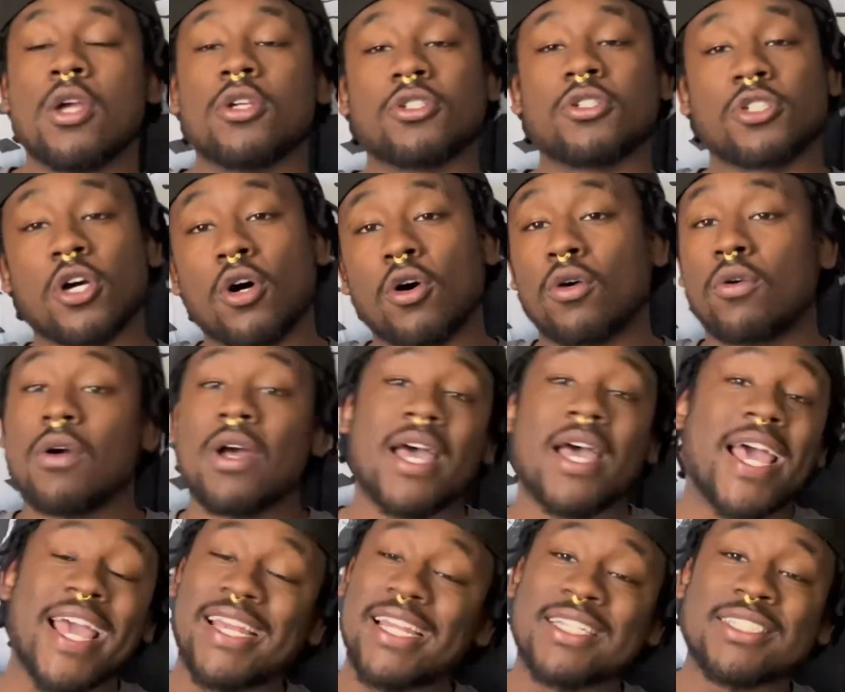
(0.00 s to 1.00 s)
So
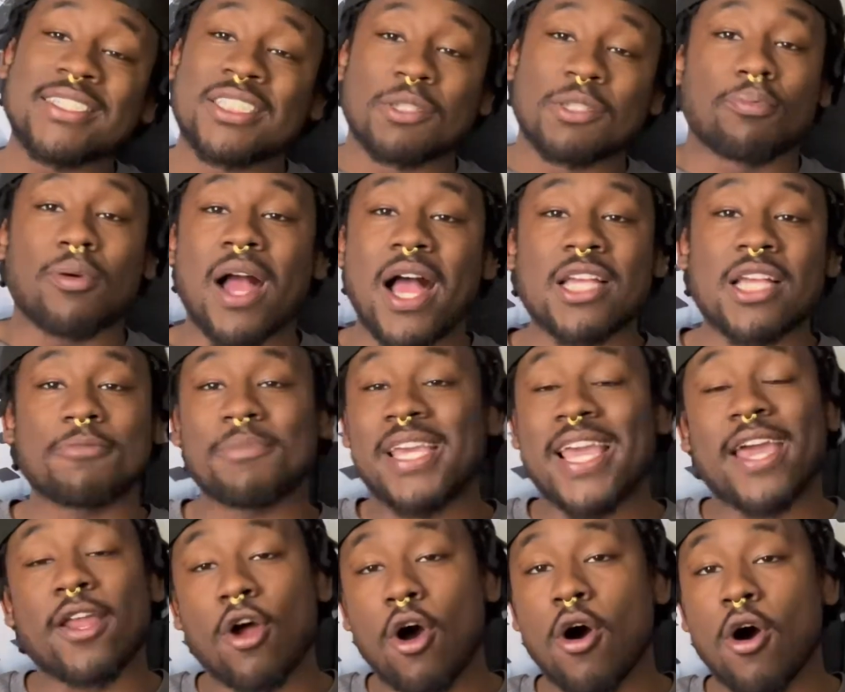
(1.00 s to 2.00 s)
it doesn't surprise
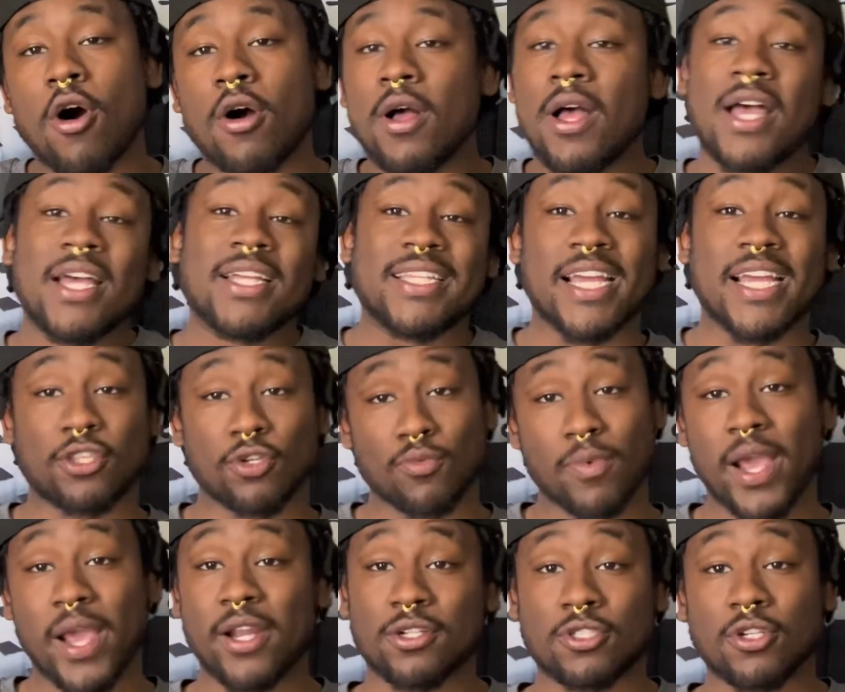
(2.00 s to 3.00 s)
me at all that the
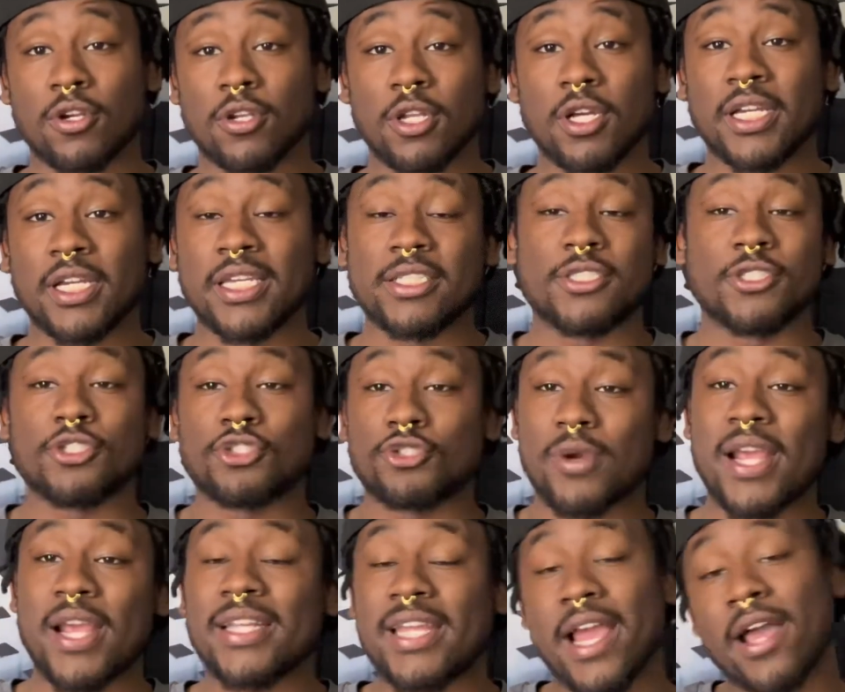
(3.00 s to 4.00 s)
Raiders are looking to
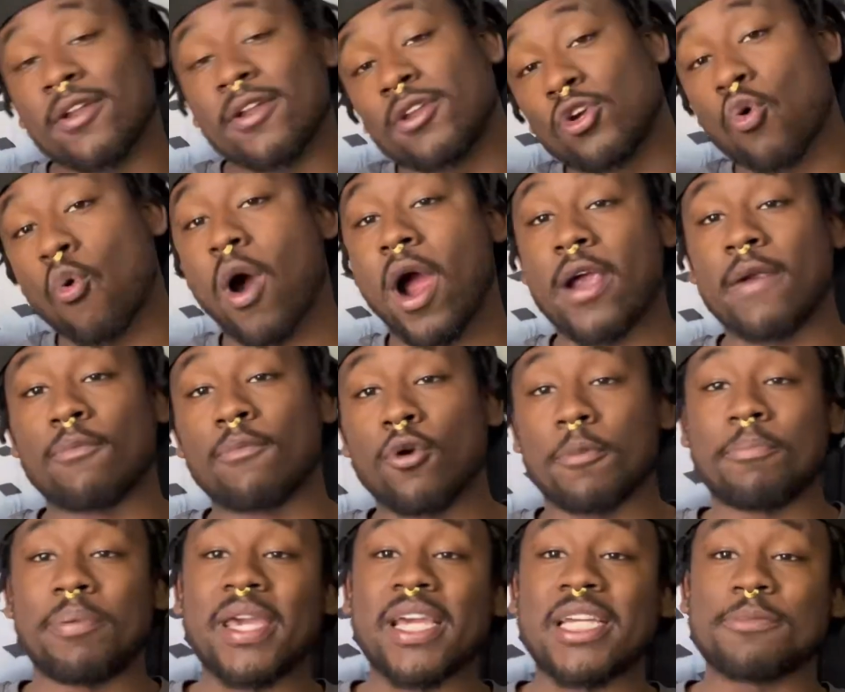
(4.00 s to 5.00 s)
trade down and acquire more
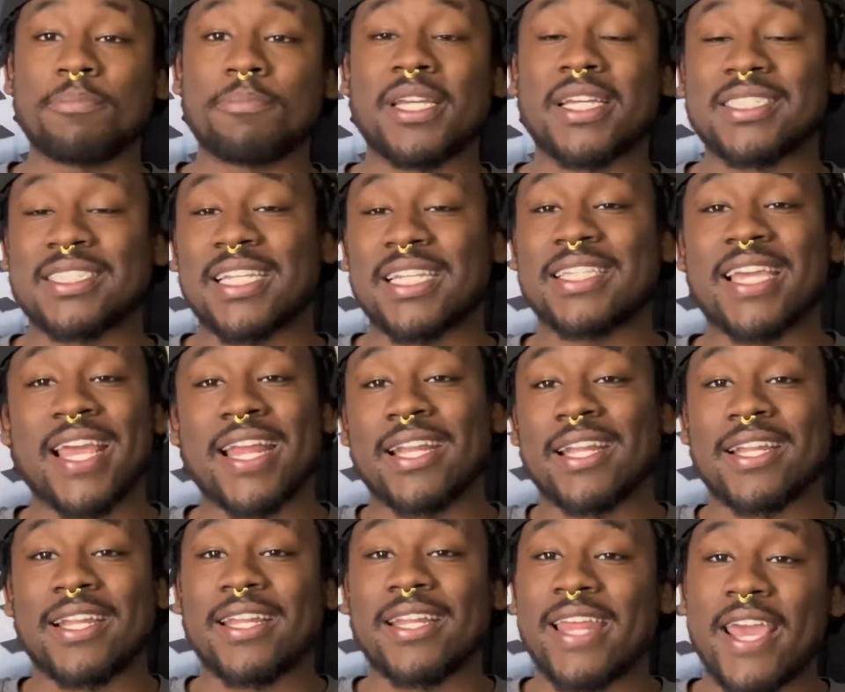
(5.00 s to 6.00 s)
picks, because at the end
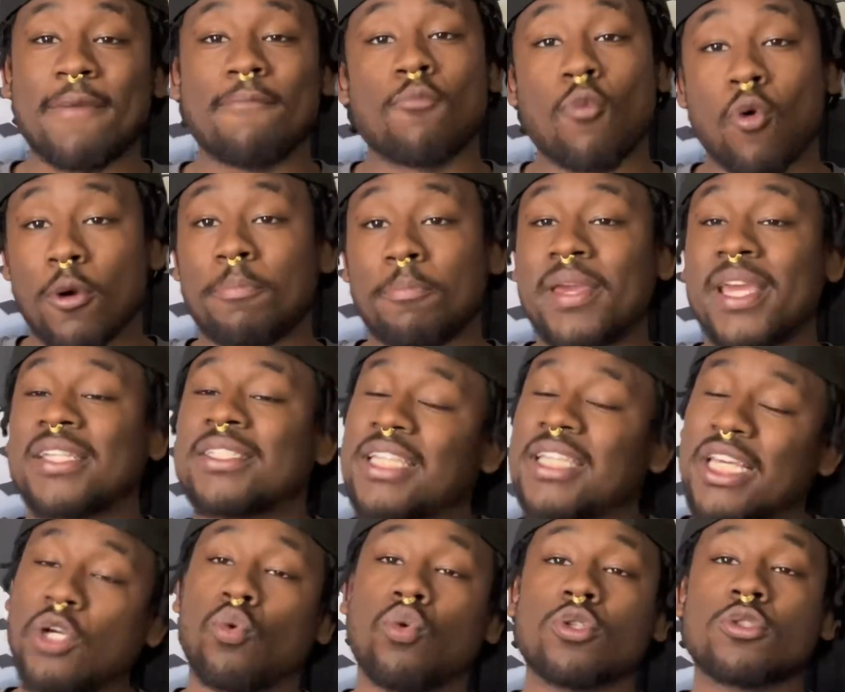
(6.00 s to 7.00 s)
of the day, more picks
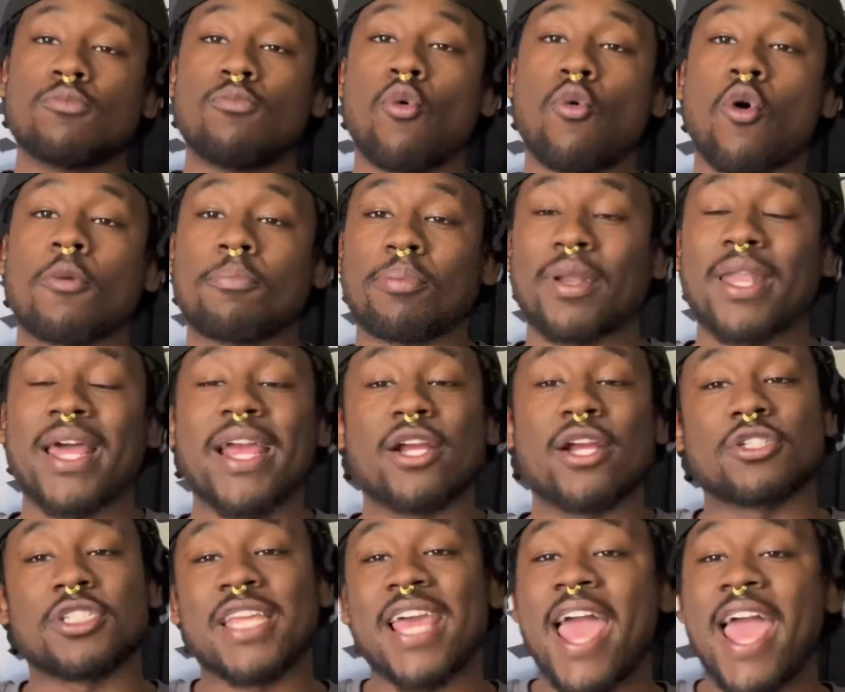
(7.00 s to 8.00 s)
equals more
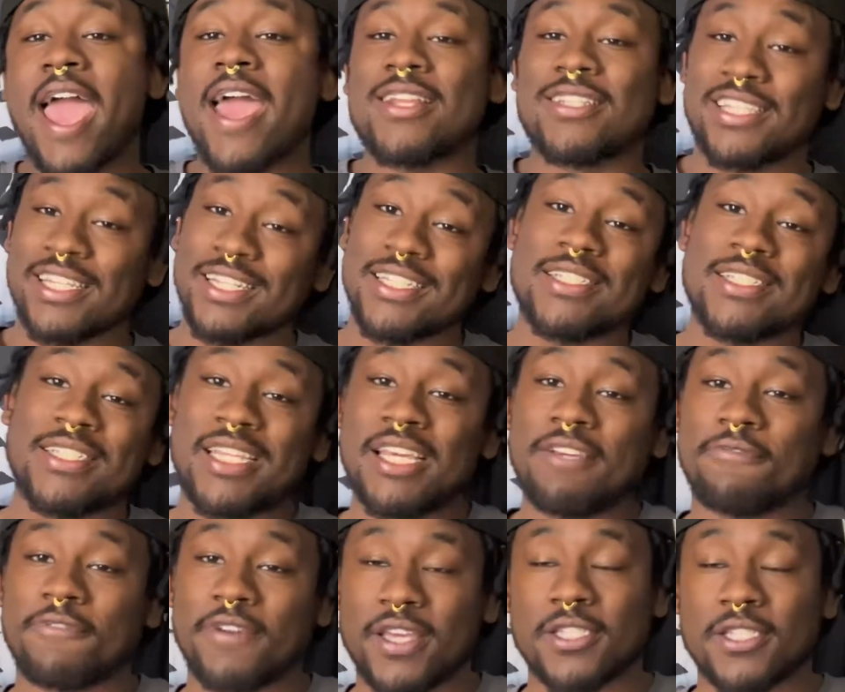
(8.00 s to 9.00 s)
players to add to this
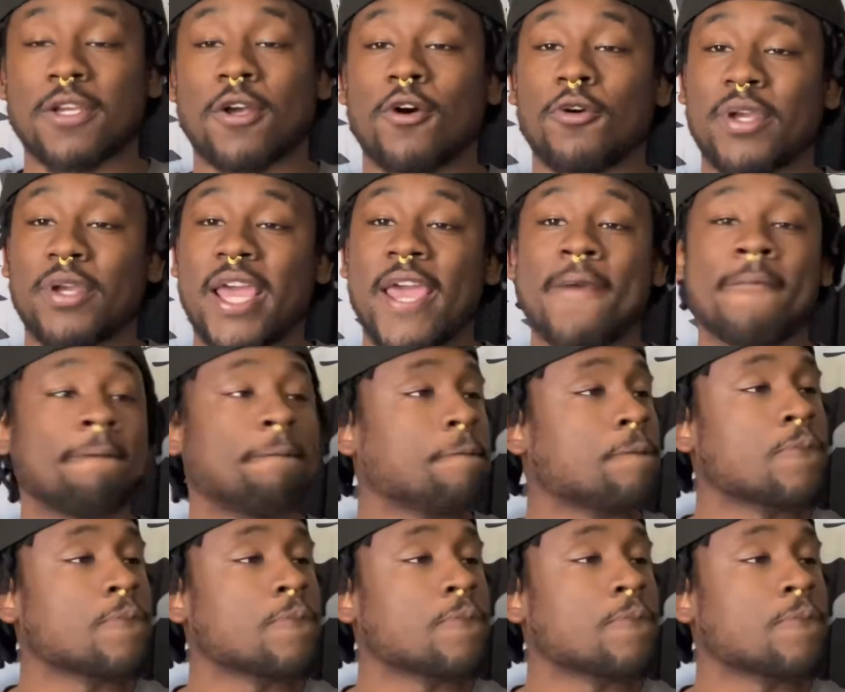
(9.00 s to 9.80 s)
defense, okay?